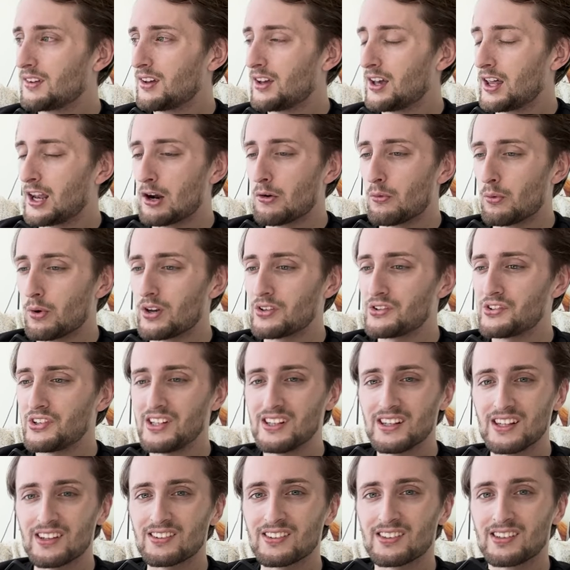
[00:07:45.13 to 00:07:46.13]
And I want to see
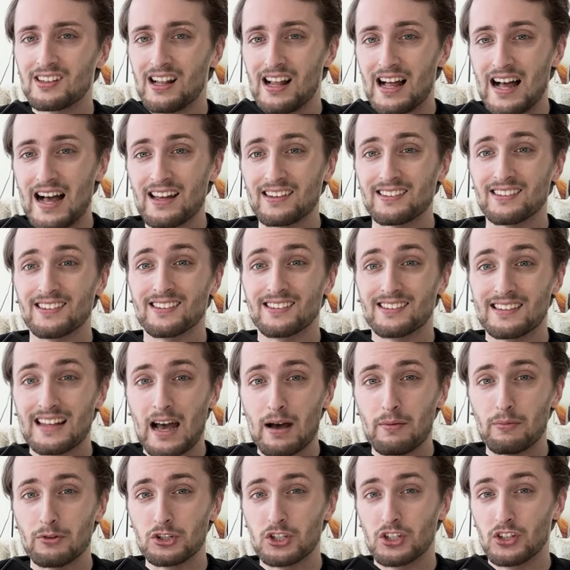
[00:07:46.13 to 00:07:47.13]
this class
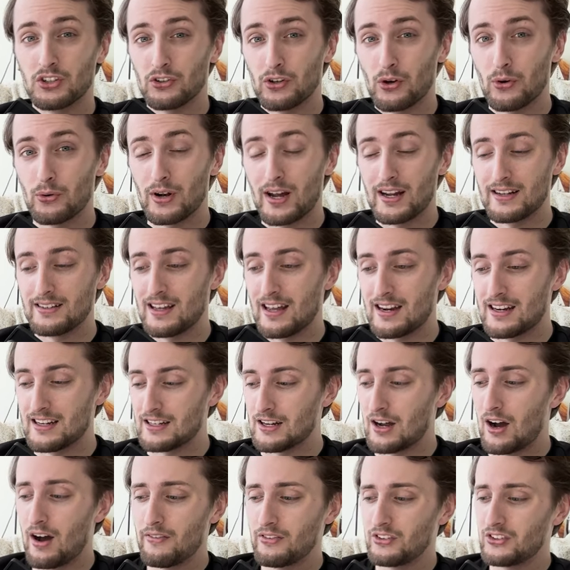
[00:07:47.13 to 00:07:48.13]
establish its own
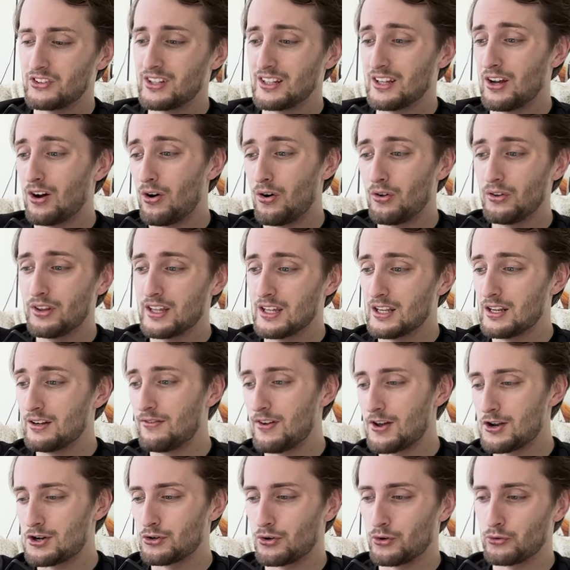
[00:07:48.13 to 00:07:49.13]
identity. Obviously, all the
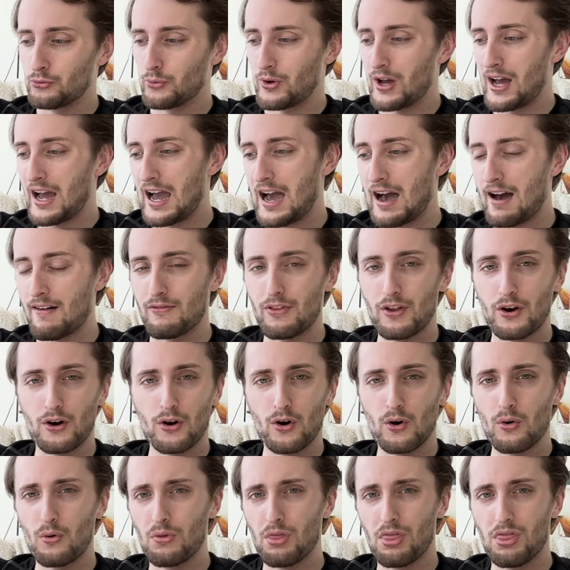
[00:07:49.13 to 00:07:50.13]
individuals will have
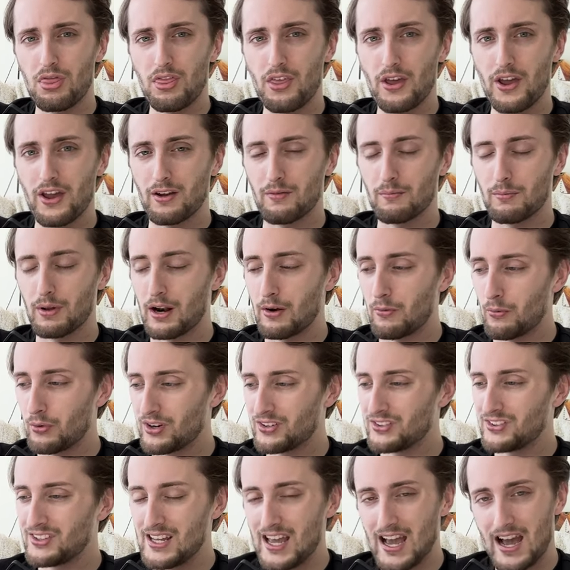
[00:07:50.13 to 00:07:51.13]
their own thing, but I want
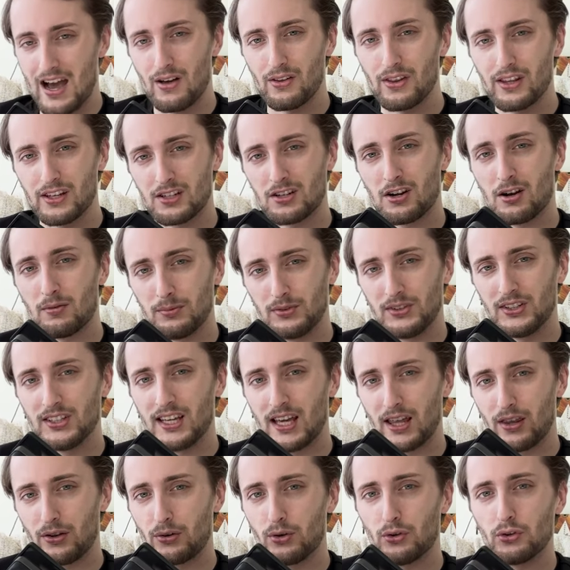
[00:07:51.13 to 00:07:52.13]
to see how they come
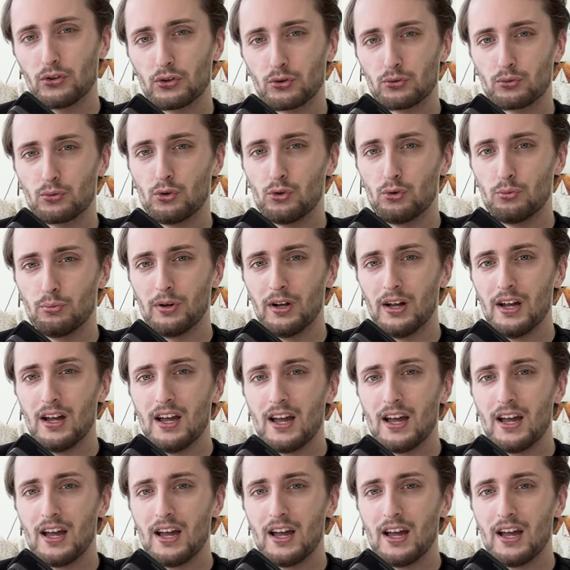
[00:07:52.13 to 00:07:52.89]
together as a group